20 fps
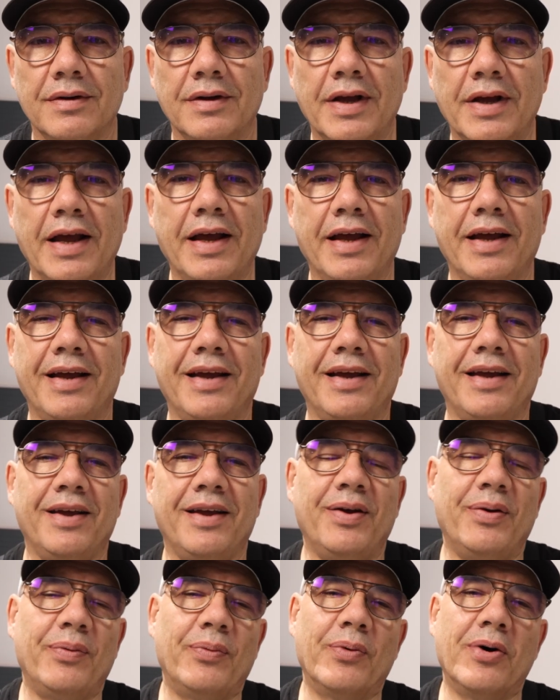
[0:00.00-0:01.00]

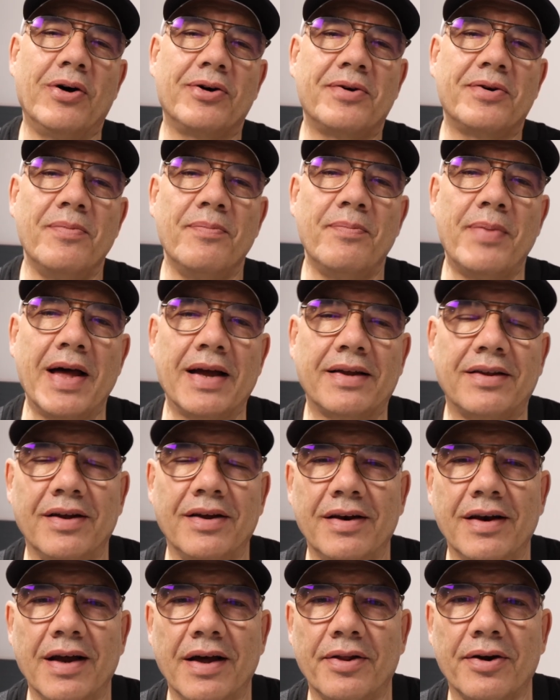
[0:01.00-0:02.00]
Hey, welcome back
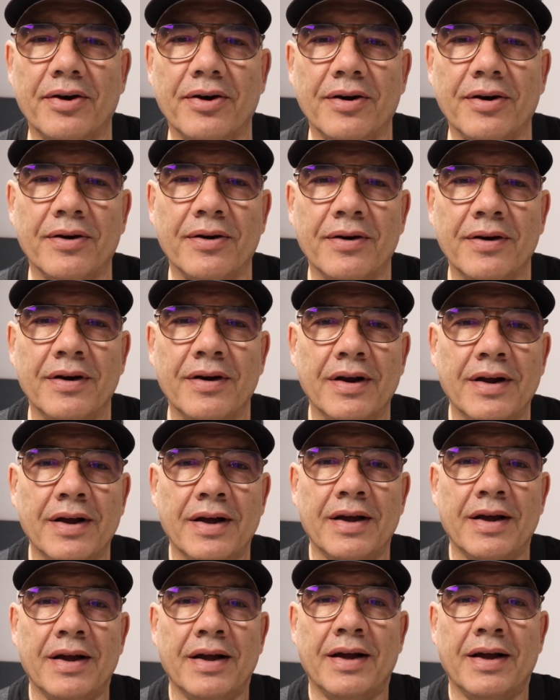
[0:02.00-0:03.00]
to another
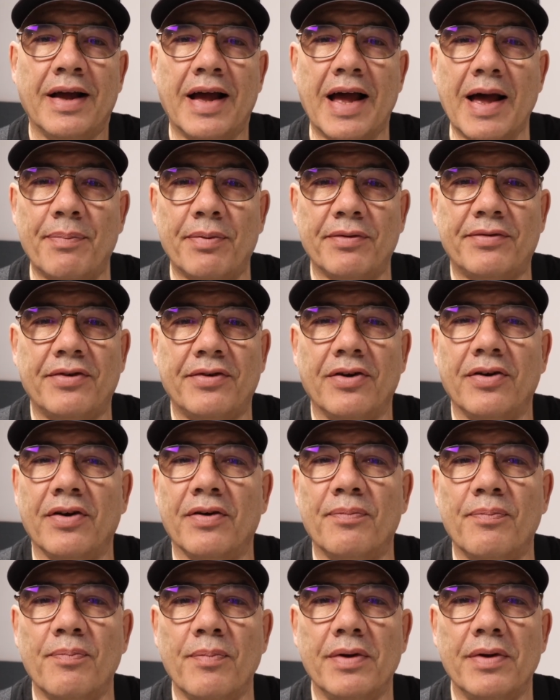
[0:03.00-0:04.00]
episode
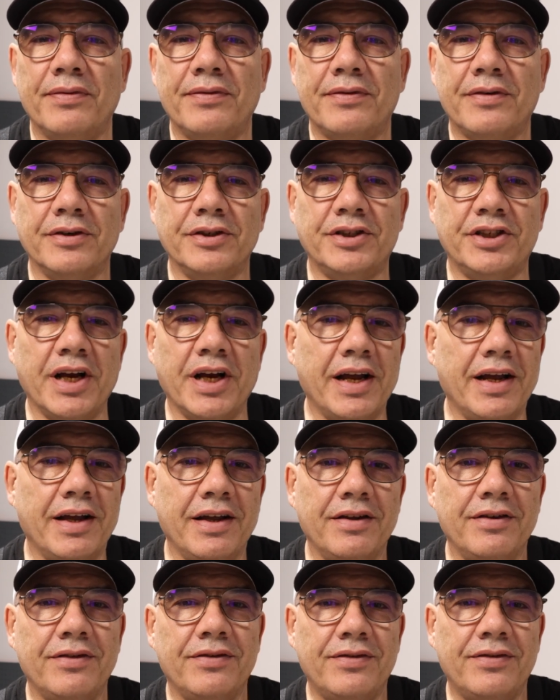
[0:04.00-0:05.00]
of Mr.
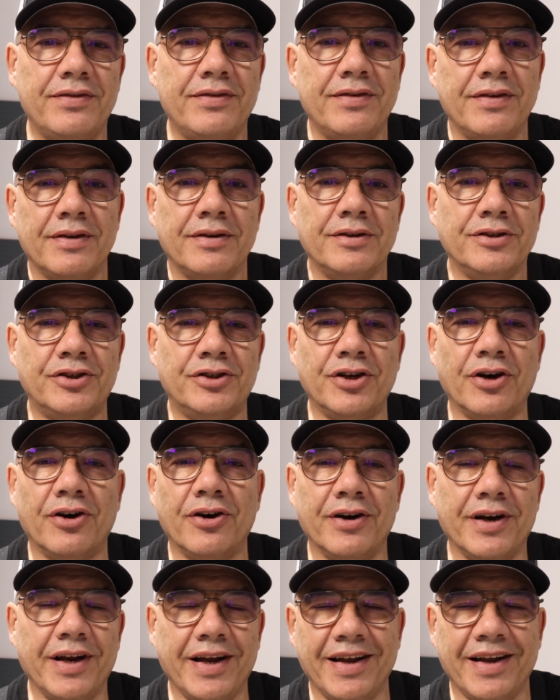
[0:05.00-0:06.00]
J's
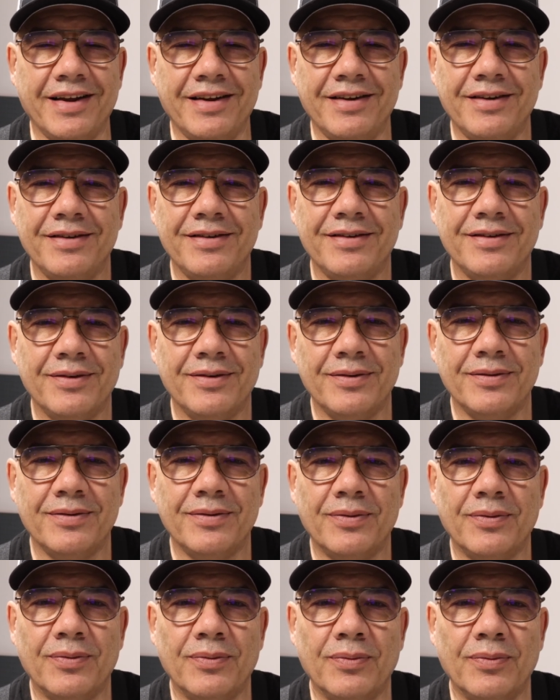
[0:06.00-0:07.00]
Journey
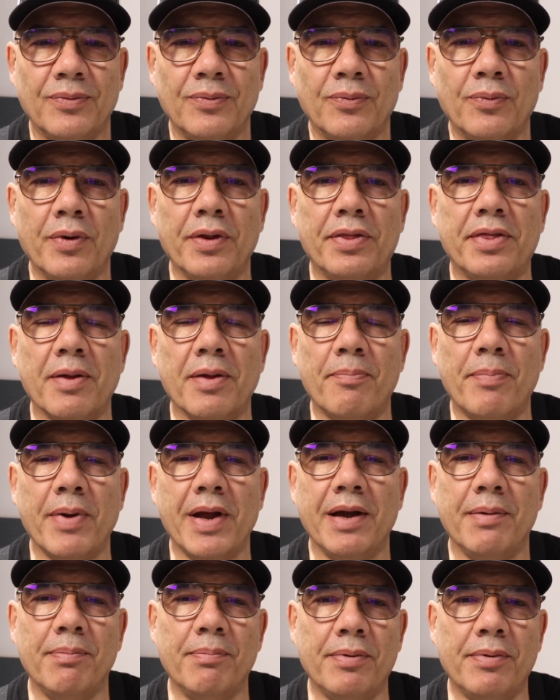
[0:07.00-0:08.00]
with the
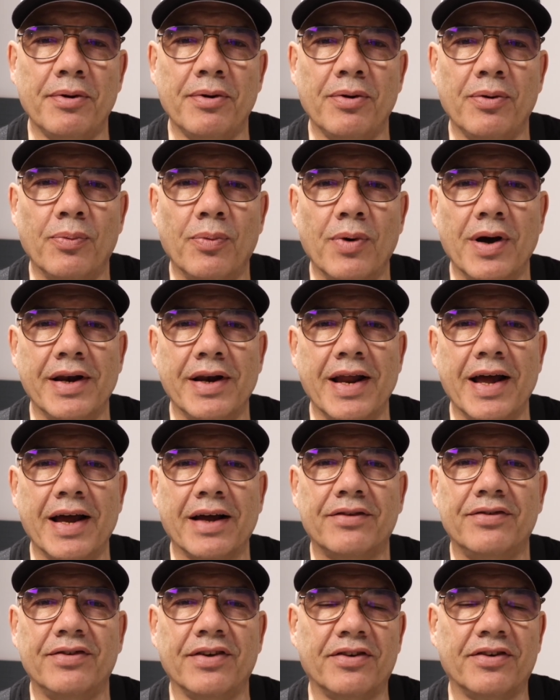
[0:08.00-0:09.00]
Bambu
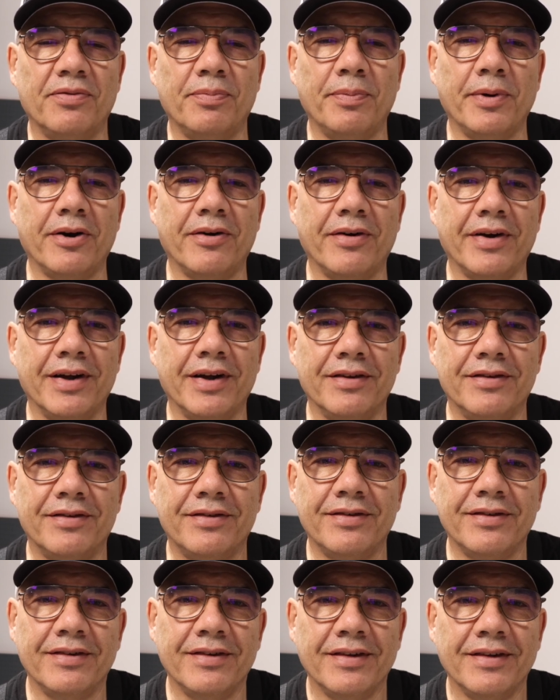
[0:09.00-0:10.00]
1X
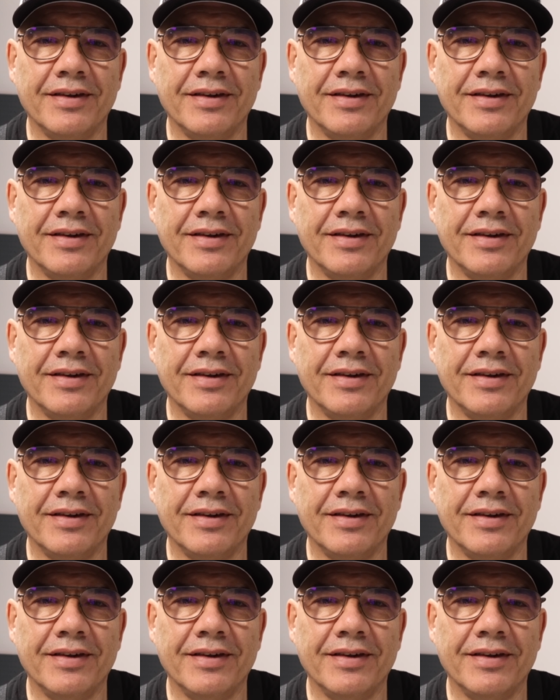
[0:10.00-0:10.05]
Experience.